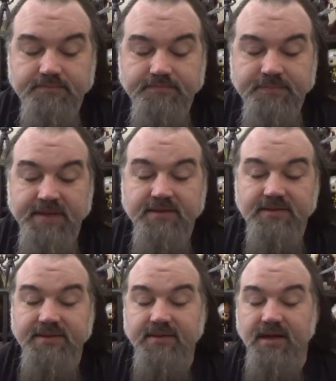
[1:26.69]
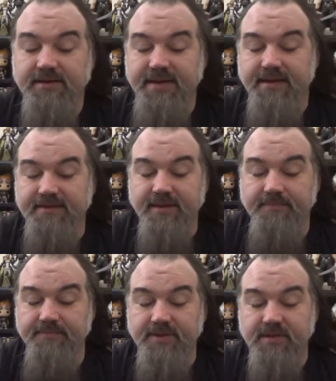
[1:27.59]
mentally contacts
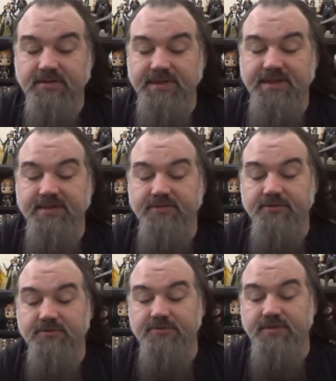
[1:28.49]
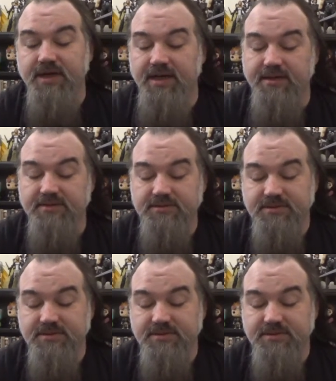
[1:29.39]
them, leading to